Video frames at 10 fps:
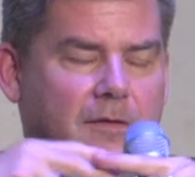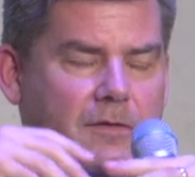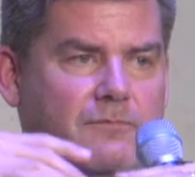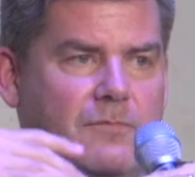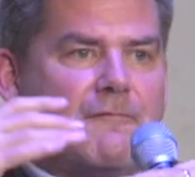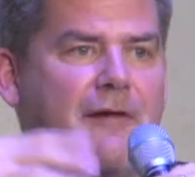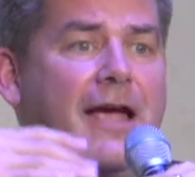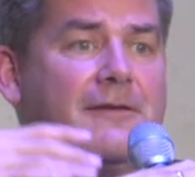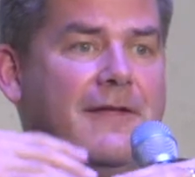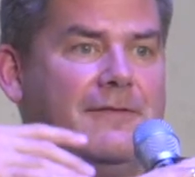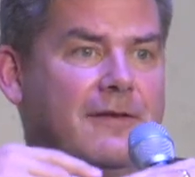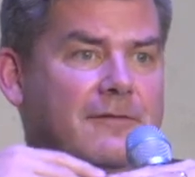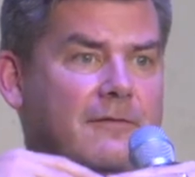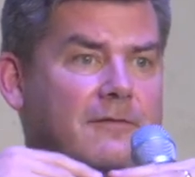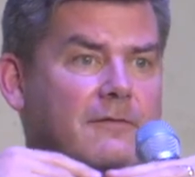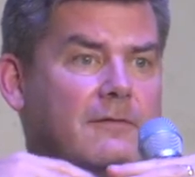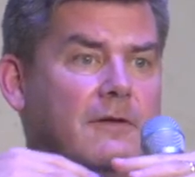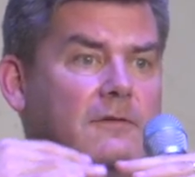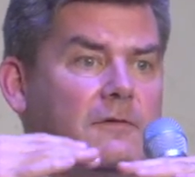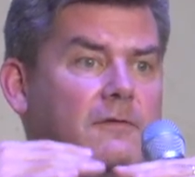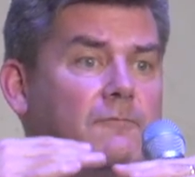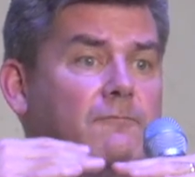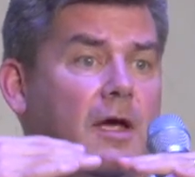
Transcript: the, the fact that this is, this is a,